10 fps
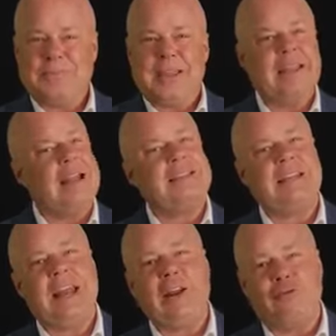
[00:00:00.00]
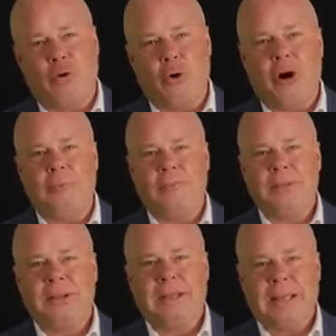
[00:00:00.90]
In 1984,
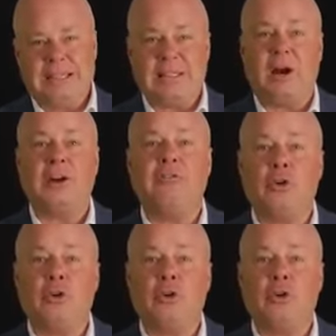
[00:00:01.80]
he started